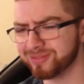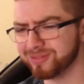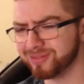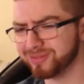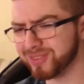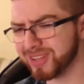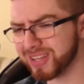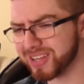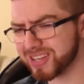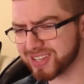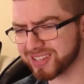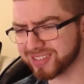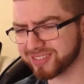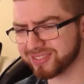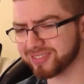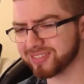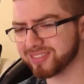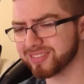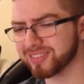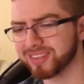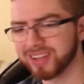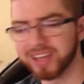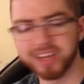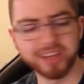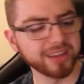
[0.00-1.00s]
Fuck.
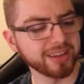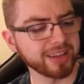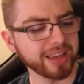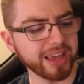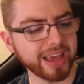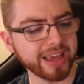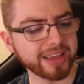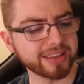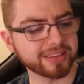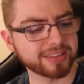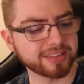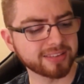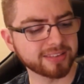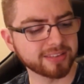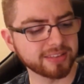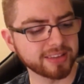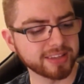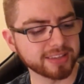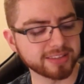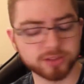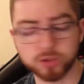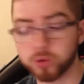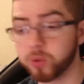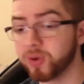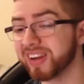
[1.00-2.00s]
It's
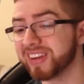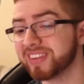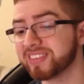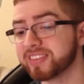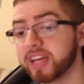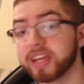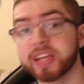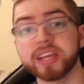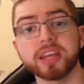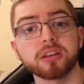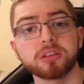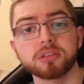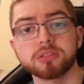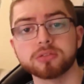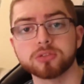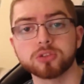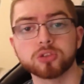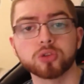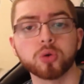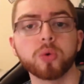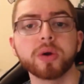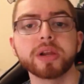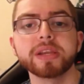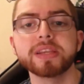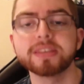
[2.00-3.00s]
the
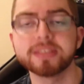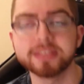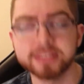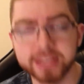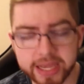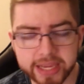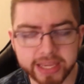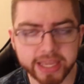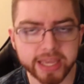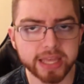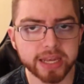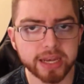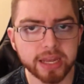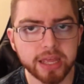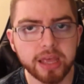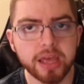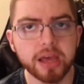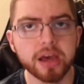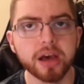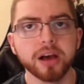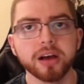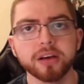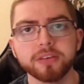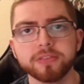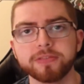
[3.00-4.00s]
22nd
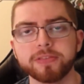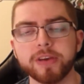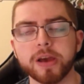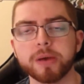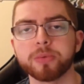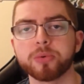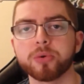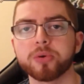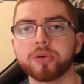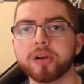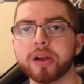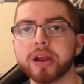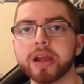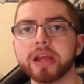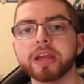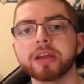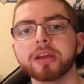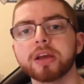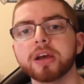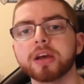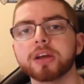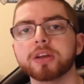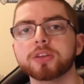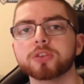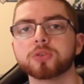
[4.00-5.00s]
of February,
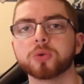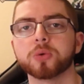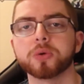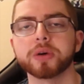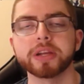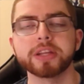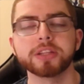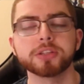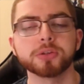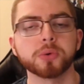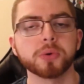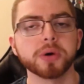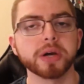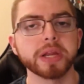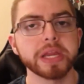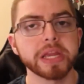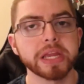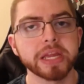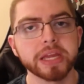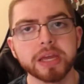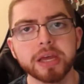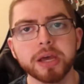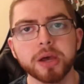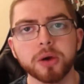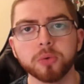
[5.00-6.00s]

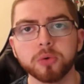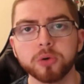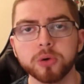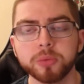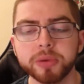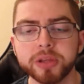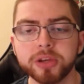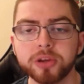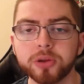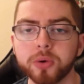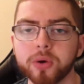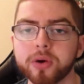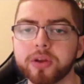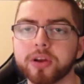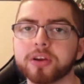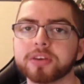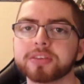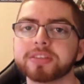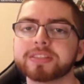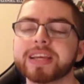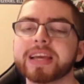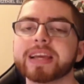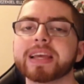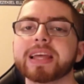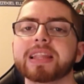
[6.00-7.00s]
2020. We'll be doing our
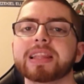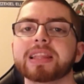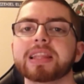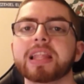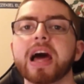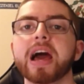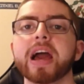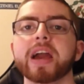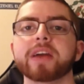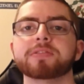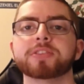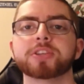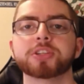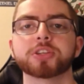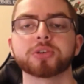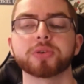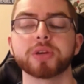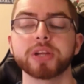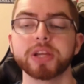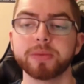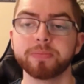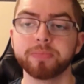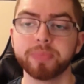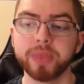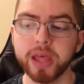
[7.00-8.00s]
second live
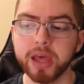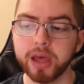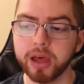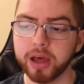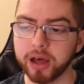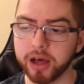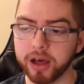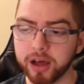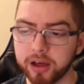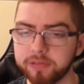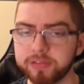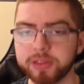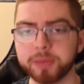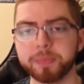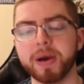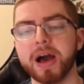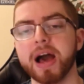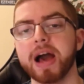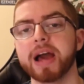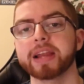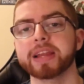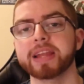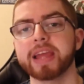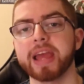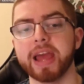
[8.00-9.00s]
stream of the
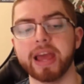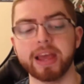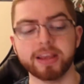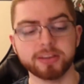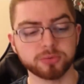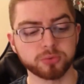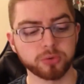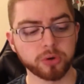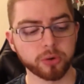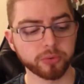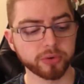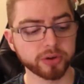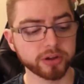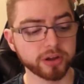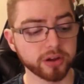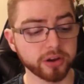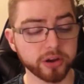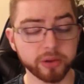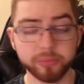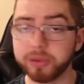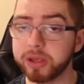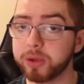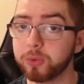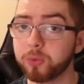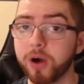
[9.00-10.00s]
podcast where we're going
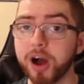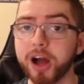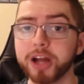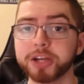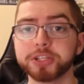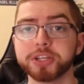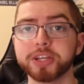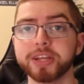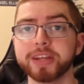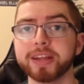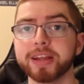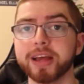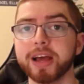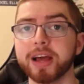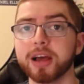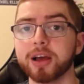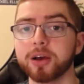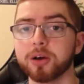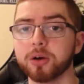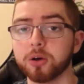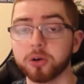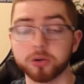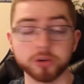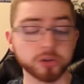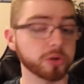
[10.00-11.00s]
to be watching
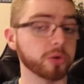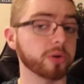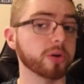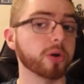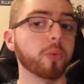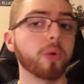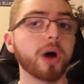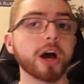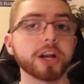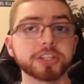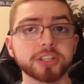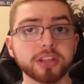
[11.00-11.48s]
or doing a watch